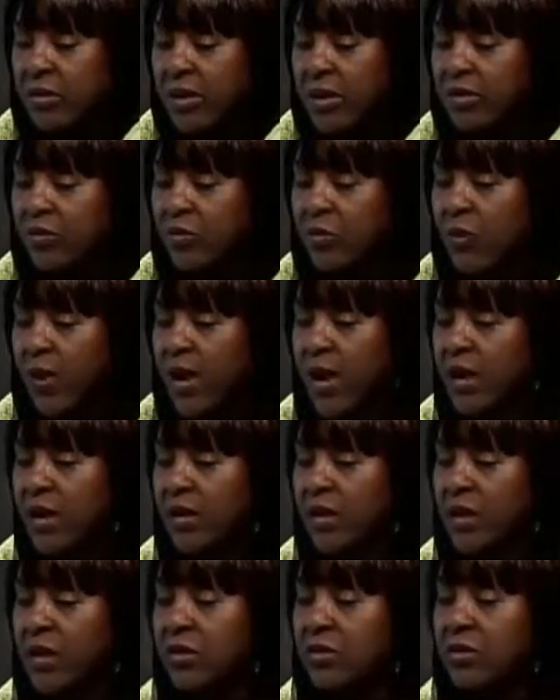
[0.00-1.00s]
as
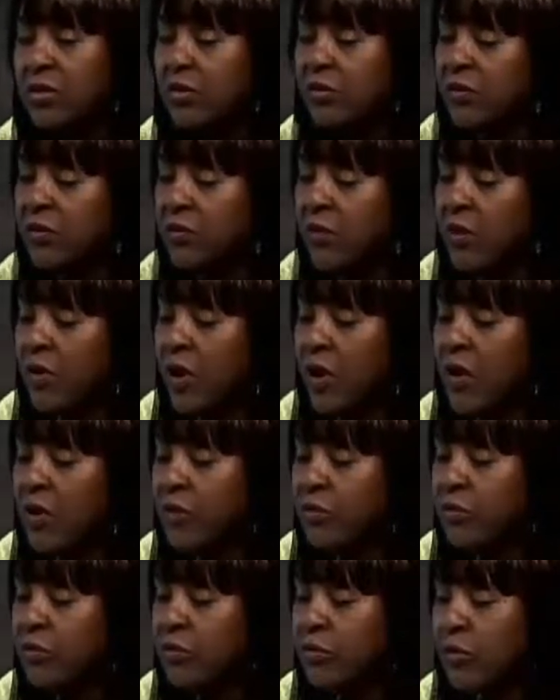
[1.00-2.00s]
well, in terms of her
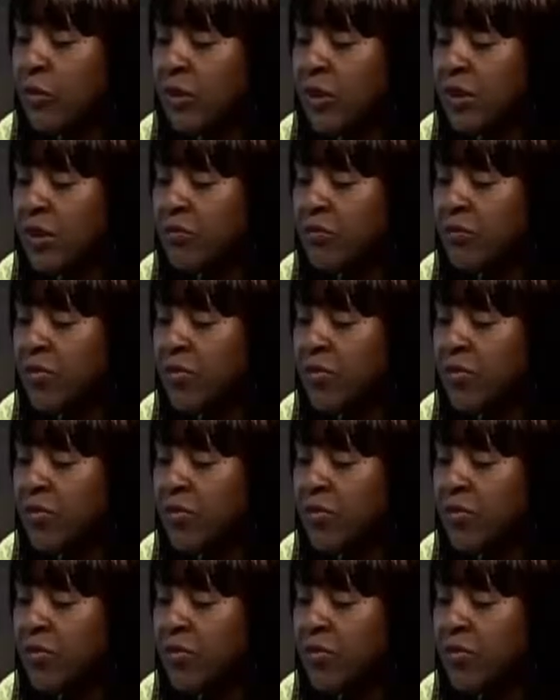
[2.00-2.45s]
own story of